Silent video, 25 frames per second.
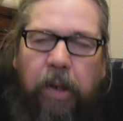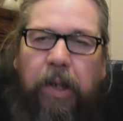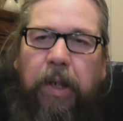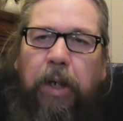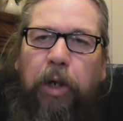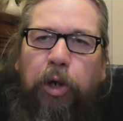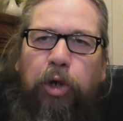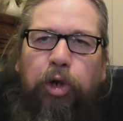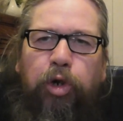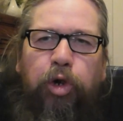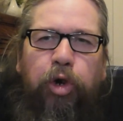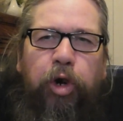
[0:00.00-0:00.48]

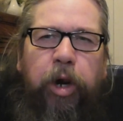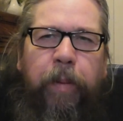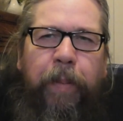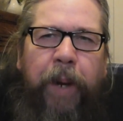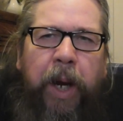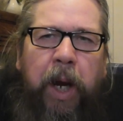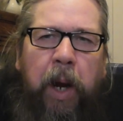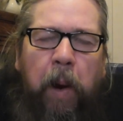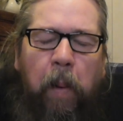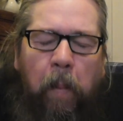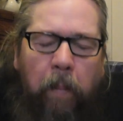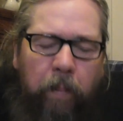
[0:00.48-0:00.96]
It's
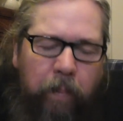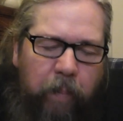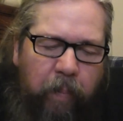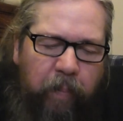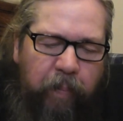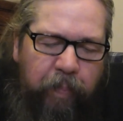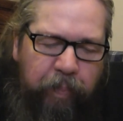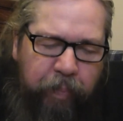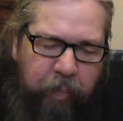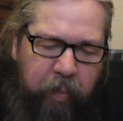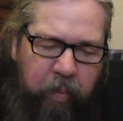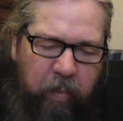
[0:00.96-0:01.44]
creamy,
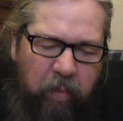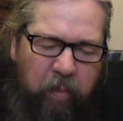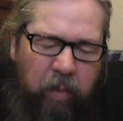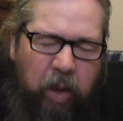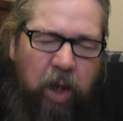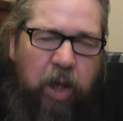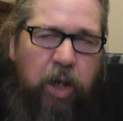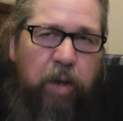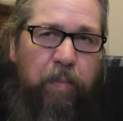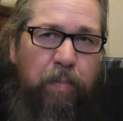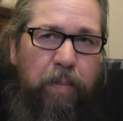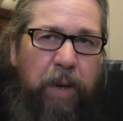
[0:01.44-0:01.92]

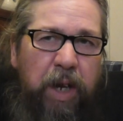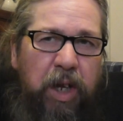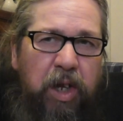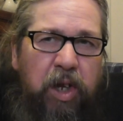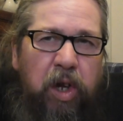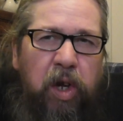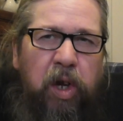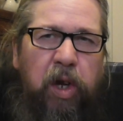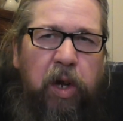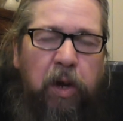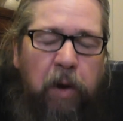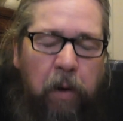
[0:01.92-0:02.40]
it's
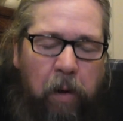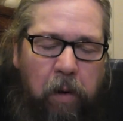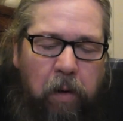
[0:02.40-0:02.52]
meaty,